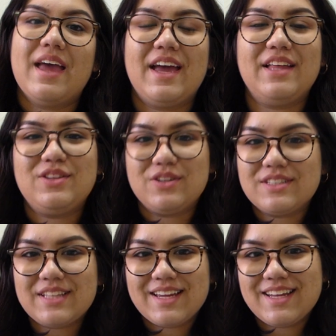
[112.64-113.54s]
It
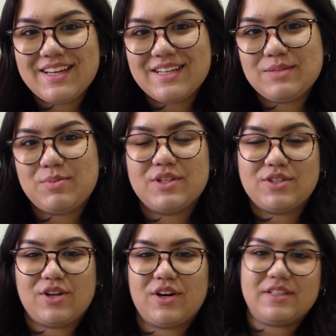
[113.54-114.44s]
looks like it is, but
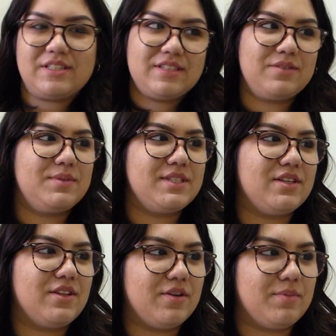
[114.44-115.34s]
it's not. It's still missing
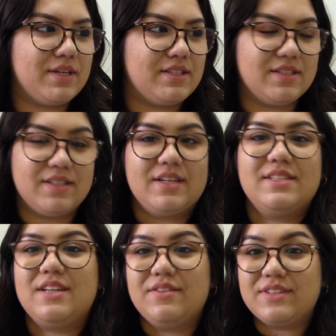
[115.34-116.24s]
a lot of pieces and I
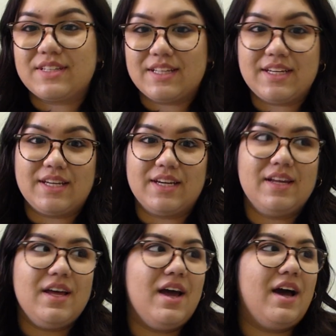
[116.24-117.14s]
still have to clean it.
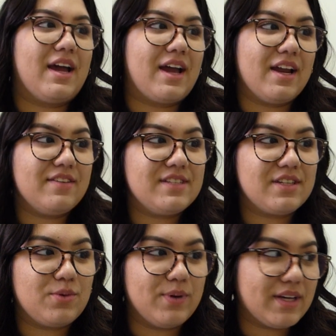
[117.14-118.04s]
I kind of did
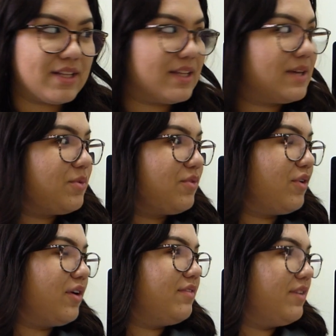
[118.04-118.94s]
a quick clean
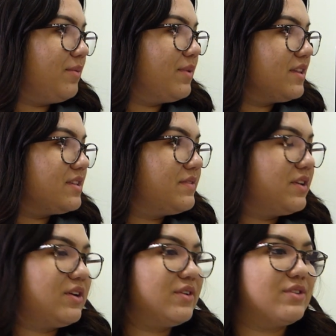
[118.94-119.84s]
before filming this
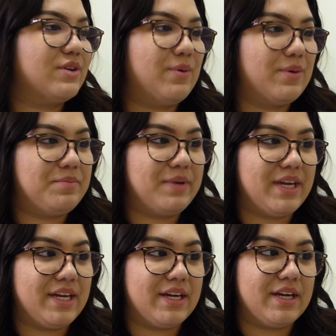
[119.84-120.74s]
video so it would
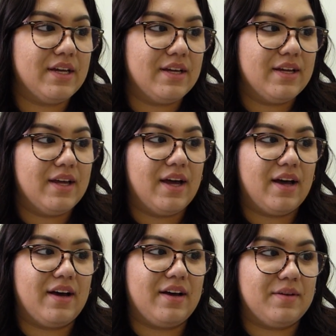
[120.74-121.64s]
be
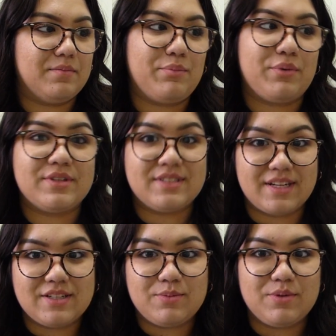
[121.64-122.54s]

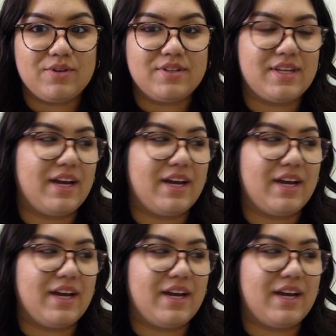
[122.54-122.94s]
presentable because